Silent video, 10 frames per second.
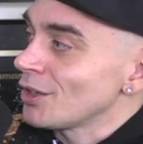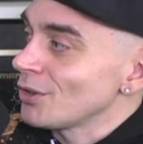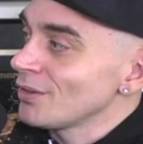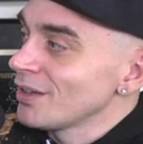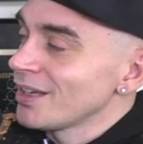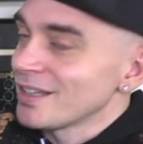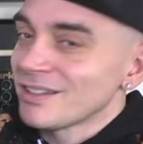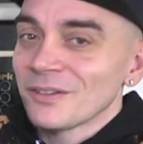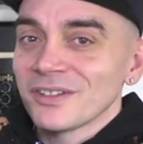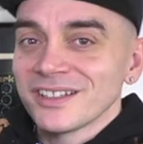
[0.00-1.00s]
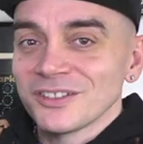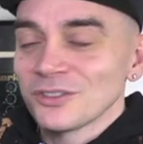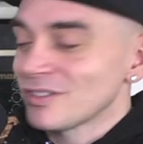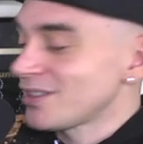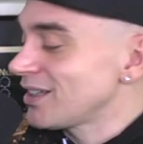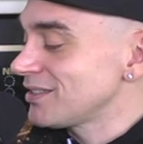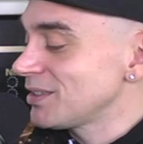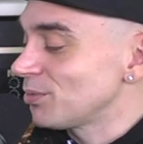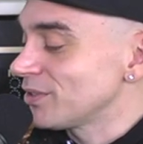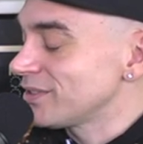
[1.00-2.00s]
you know, it's like what they said on Dogtown
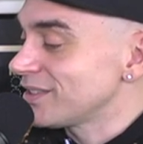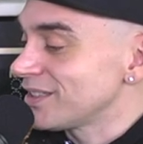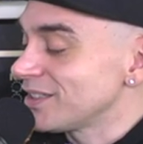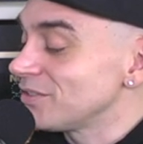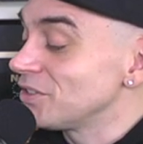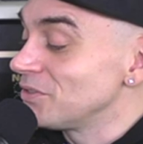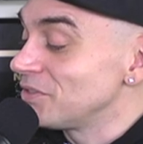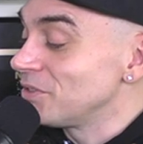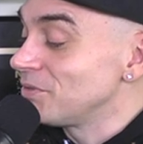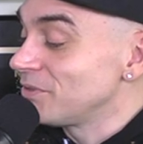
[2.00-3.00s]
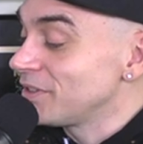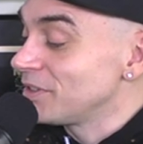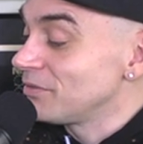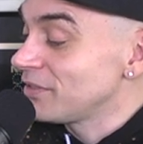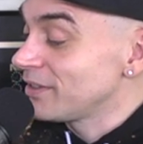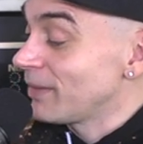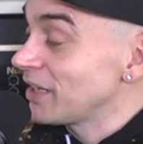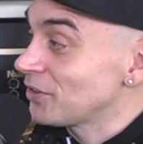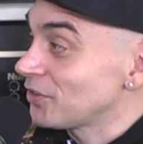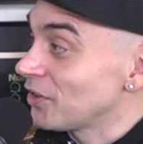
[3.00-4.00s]
Z Boys, isn't it? You, you, you, you
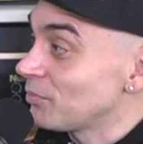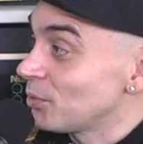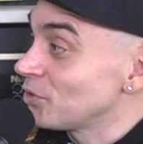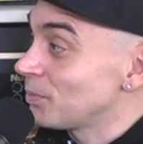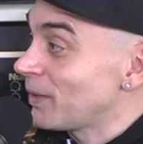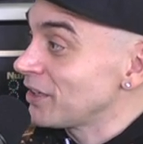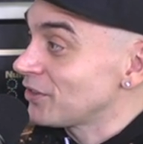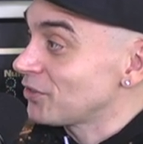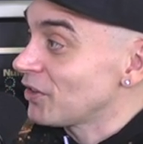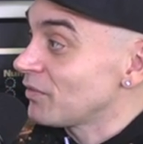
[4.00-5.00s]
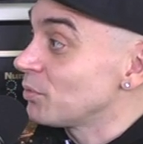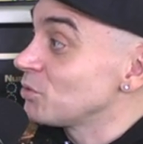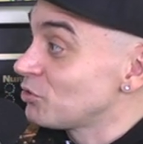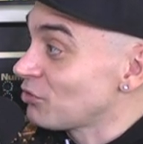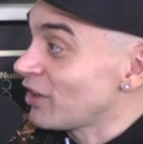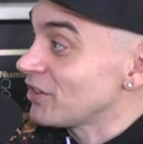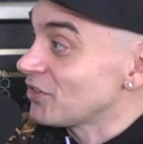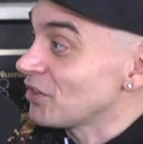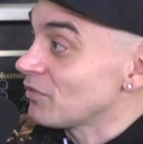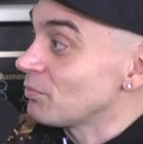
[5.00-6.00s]
make the surfboard, you paint the surfboard, you try
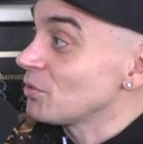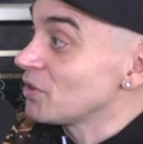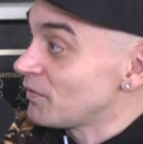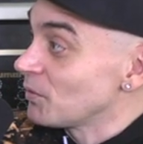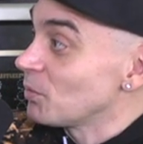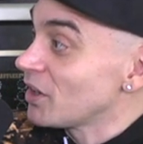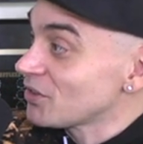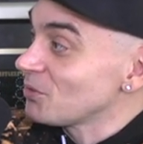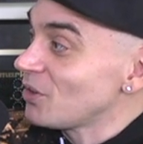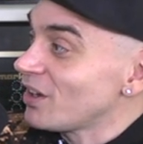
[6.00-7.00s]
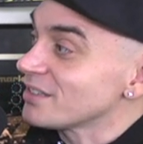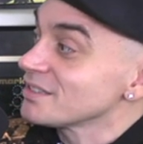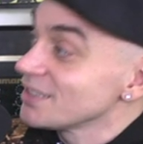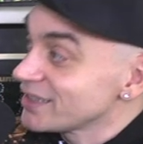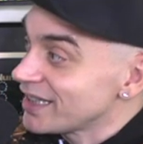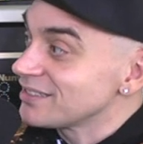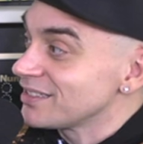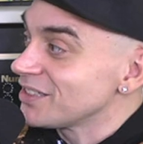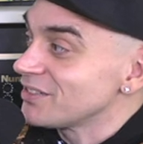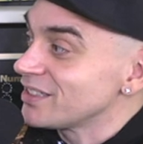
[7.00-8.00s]
the surfboard, and if it works, it works. Yeah,
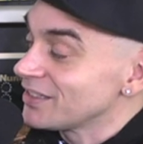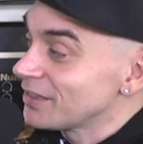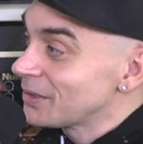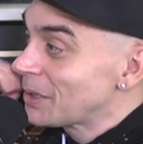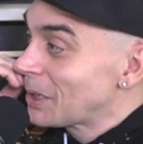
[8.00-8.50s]
That's yeah, the deal, like,